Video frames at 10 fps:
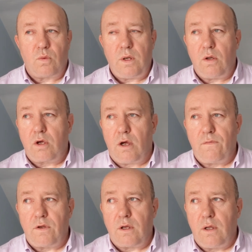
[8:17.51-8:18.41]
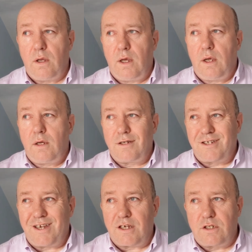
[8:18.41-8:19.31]
So we look after
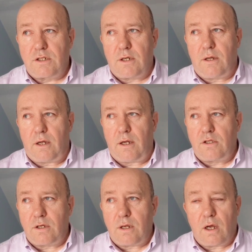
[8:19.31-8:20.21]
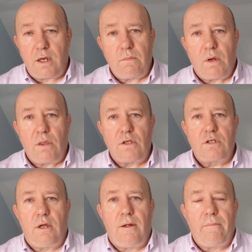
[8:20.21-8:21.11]
6 to 9 months